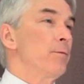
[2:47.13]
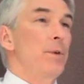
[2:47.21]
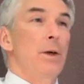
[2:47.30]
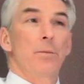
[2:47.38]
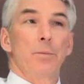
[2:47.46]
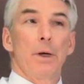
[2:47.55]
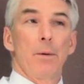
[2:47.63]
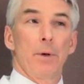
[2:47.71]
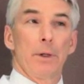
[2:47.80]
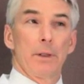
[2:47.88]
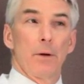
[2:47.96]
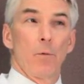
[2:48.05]
fit
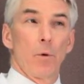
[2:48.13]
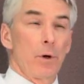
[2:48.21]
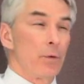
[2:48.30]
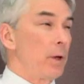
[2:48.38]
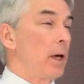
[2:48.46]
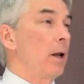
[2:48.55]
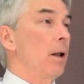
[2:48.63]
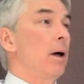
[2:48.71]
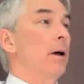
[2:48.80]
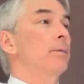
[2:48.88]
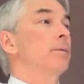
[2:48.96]
public that works out a